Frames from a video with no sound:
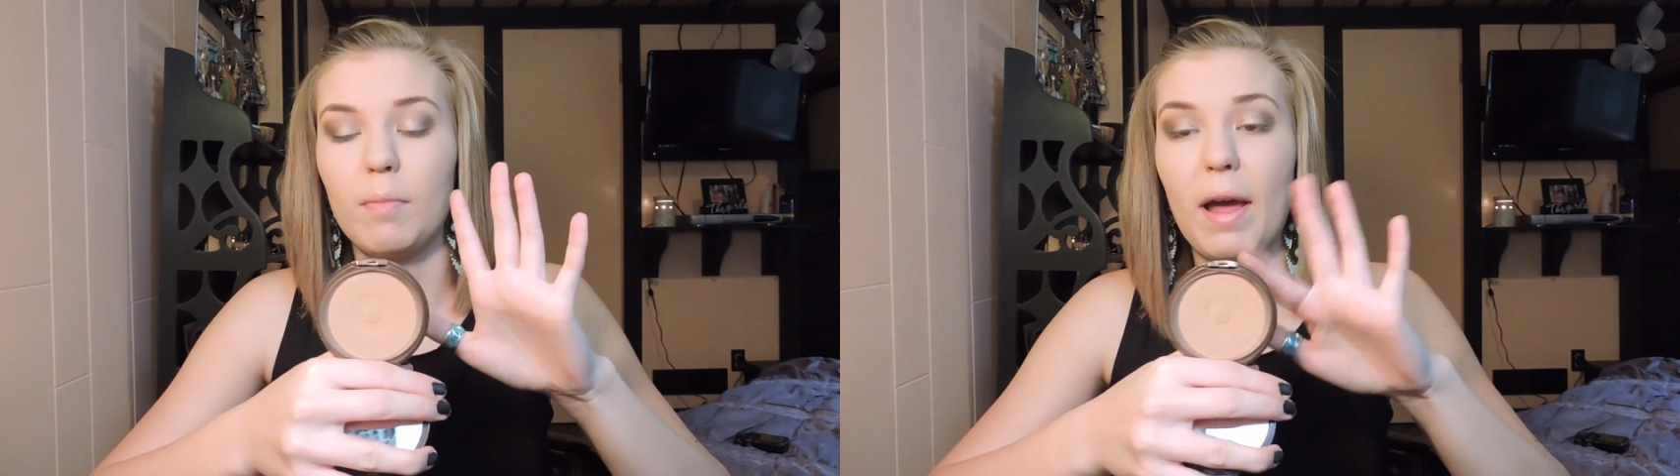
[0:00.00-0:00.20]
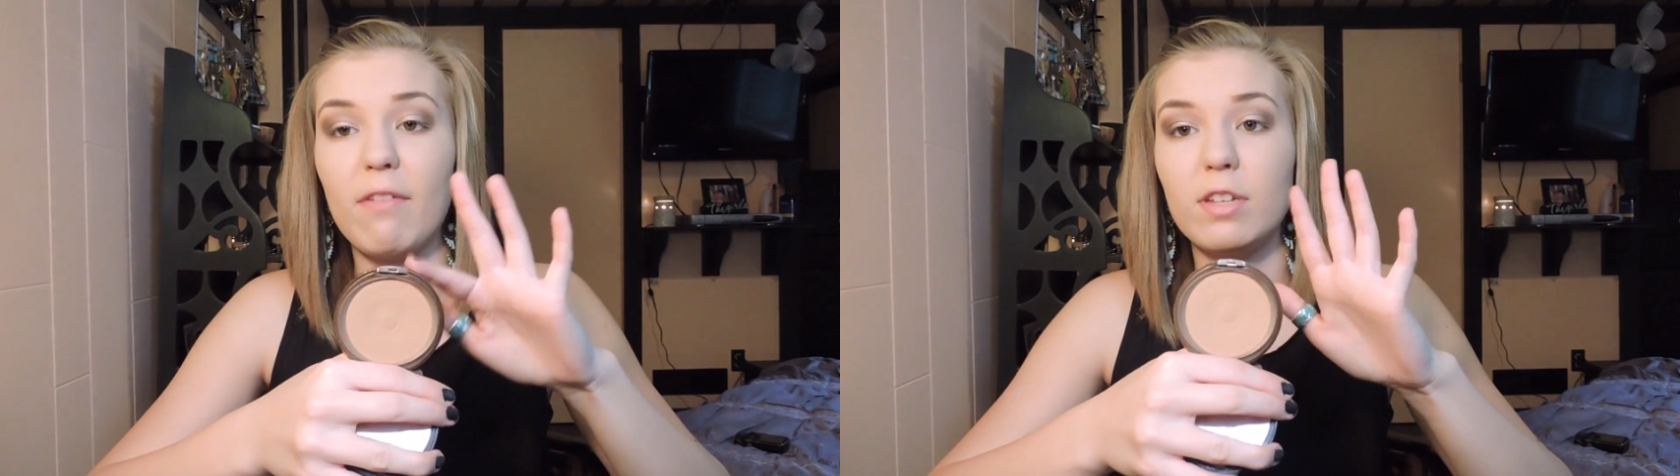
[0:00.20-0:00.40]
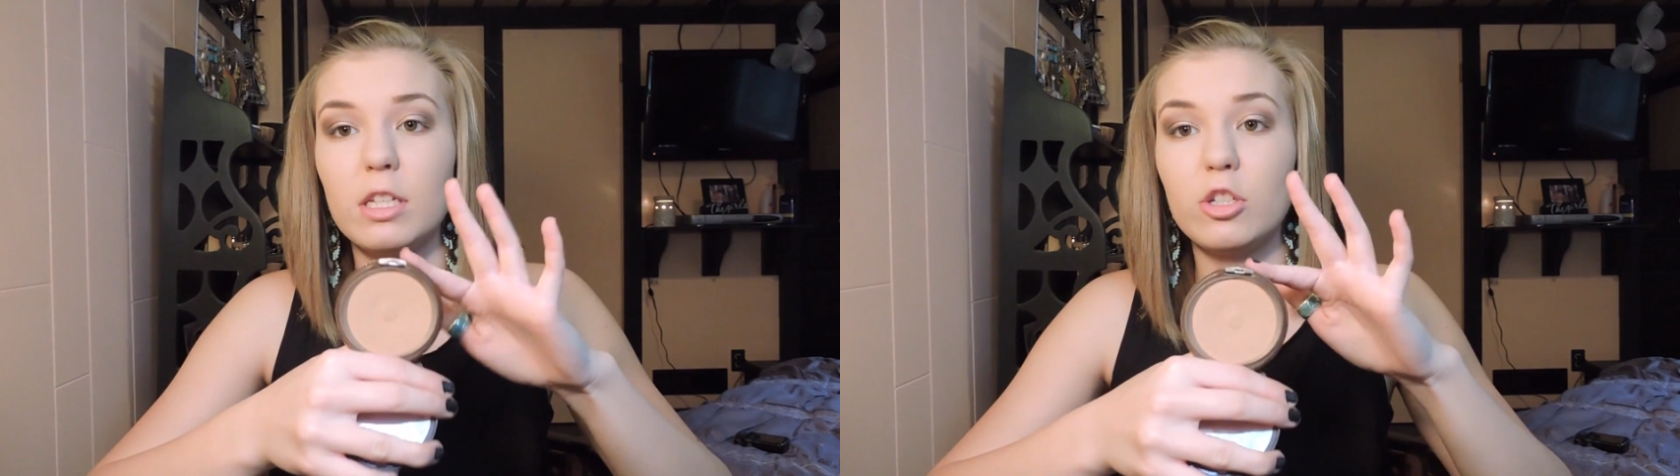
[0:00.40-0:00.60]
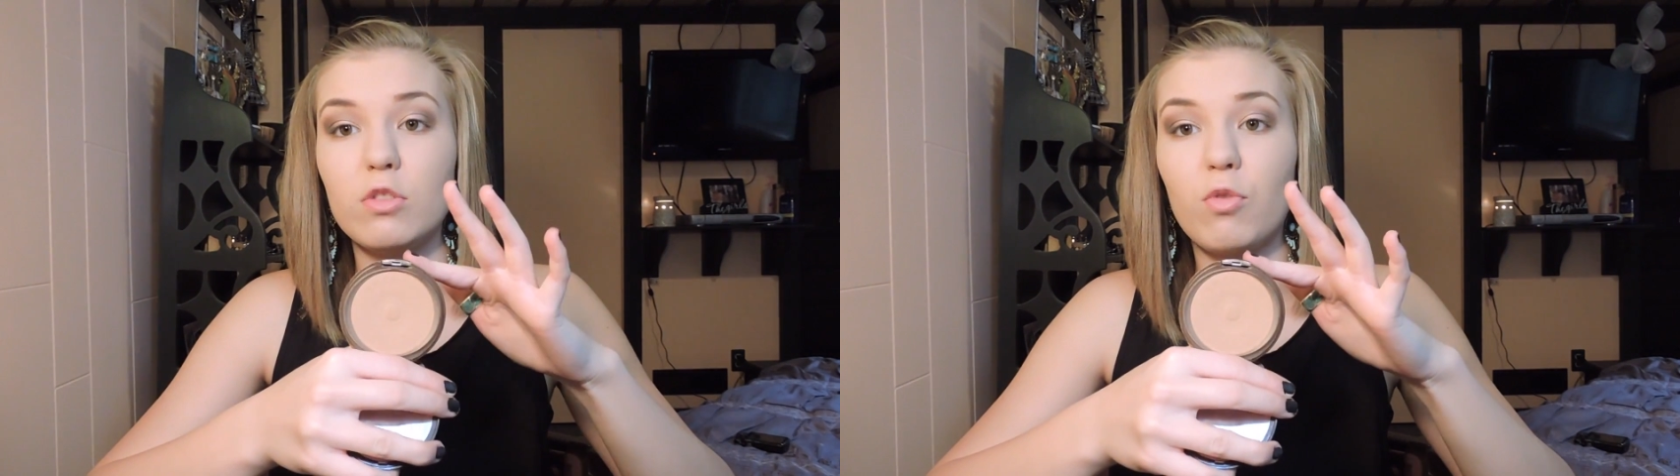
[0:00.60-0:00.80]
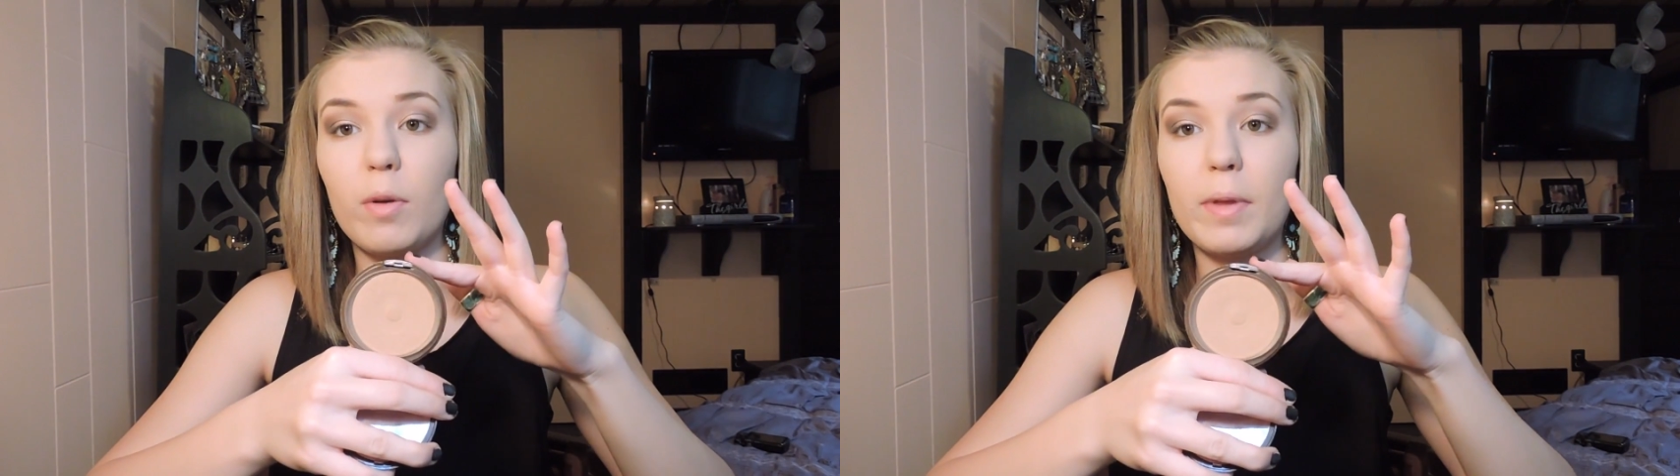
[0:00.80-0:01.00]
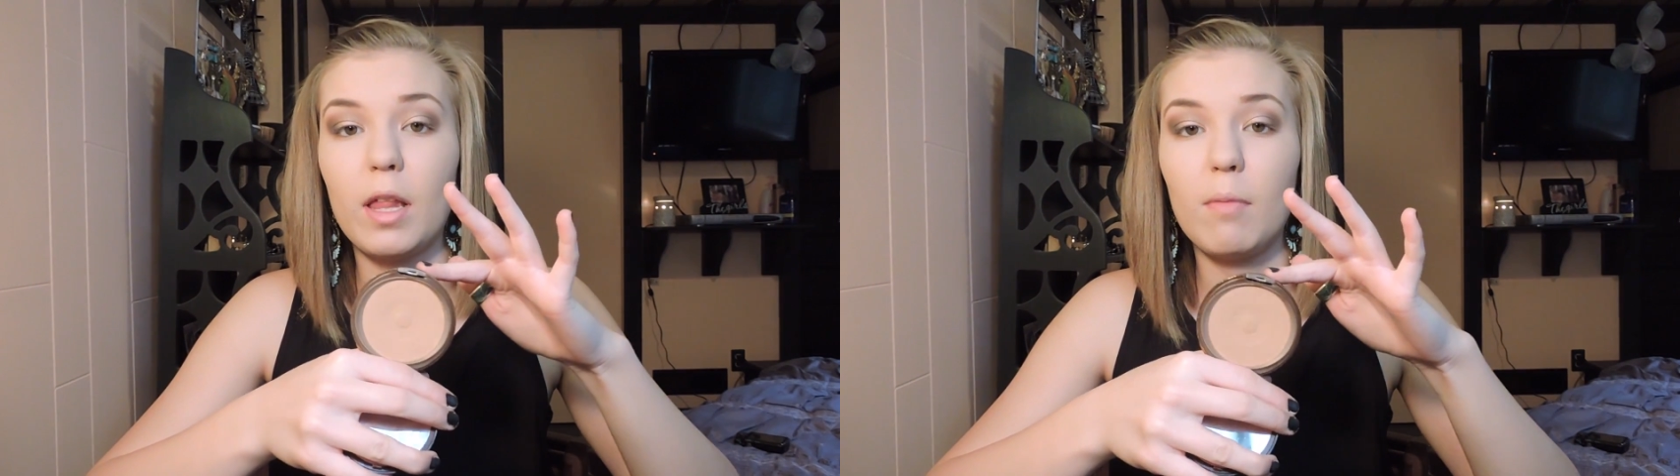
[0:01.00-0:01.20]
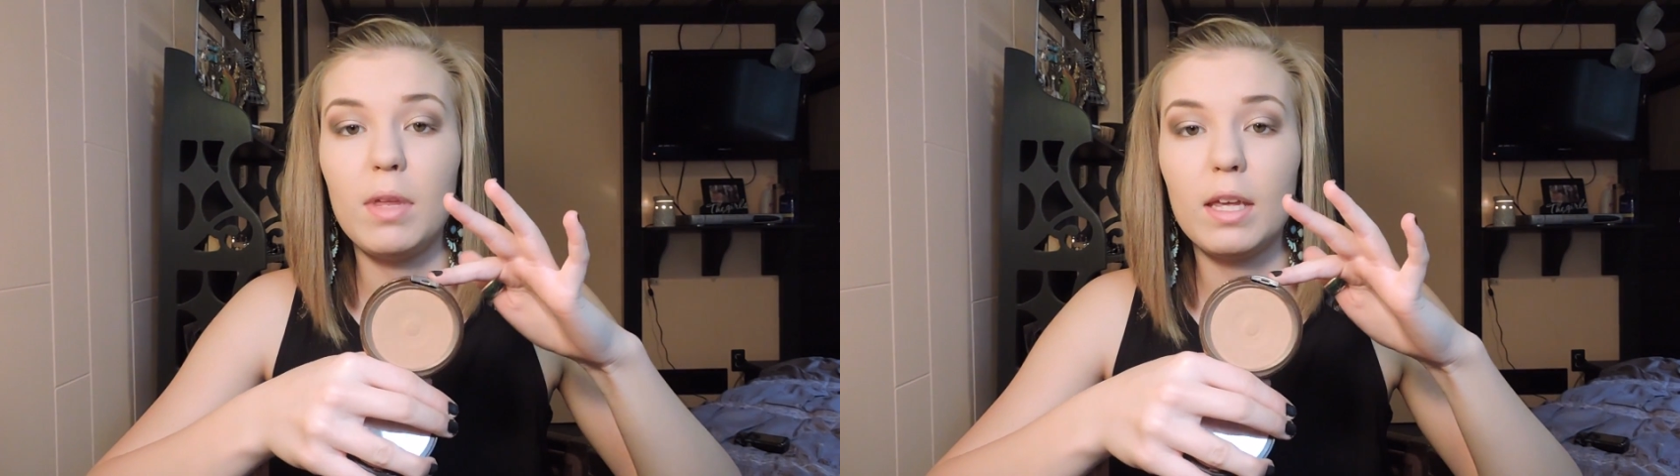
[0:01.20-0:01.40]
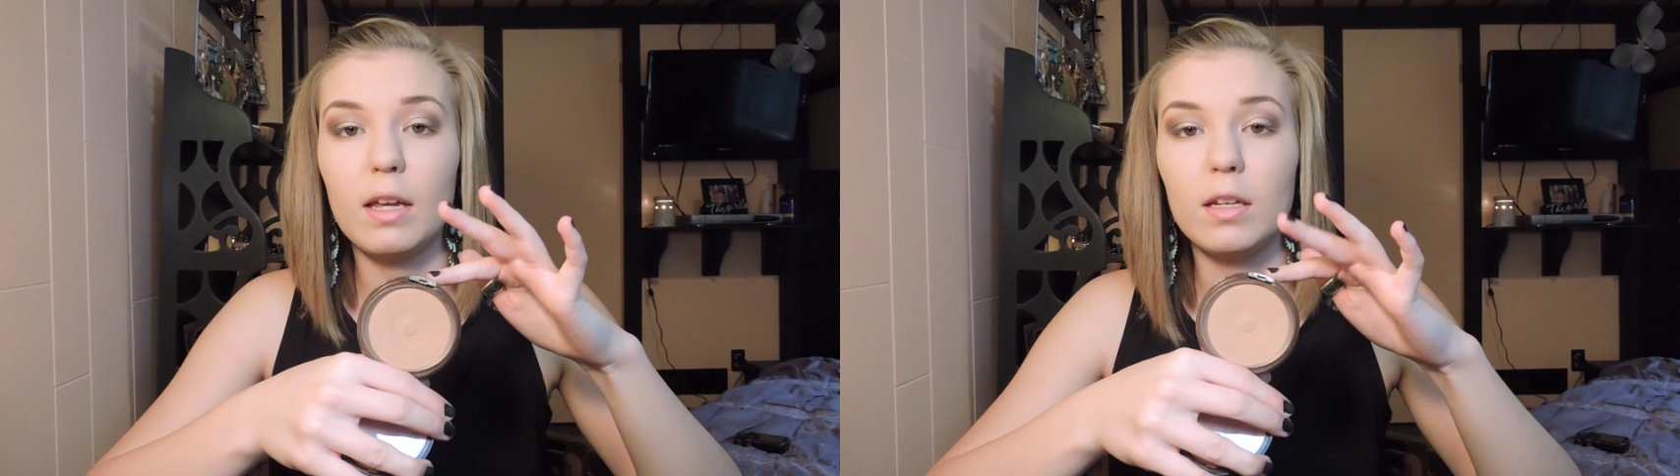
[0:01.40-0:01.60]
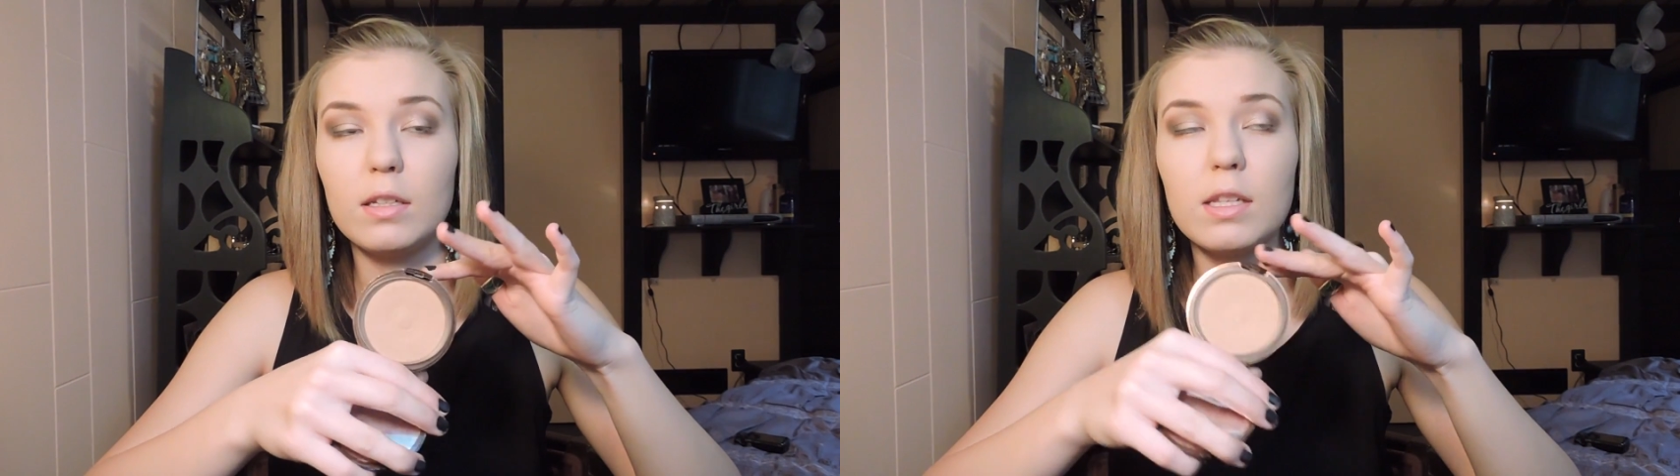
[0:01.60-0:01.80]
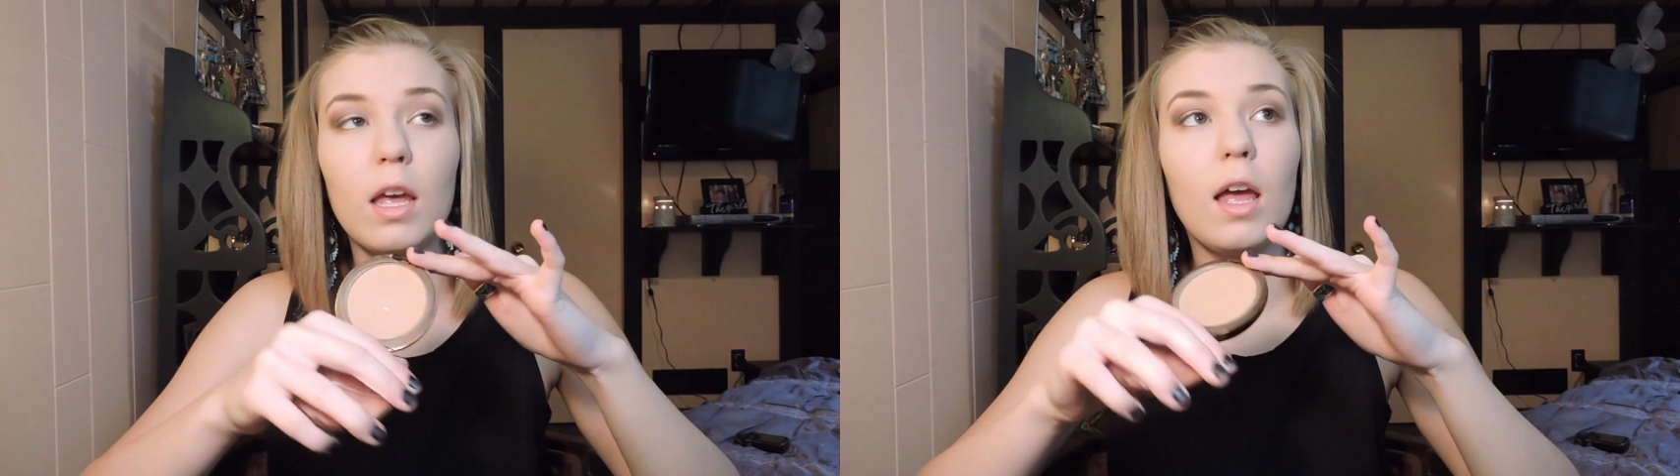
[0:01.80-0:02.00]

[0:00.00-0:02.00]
by Physicians Formula because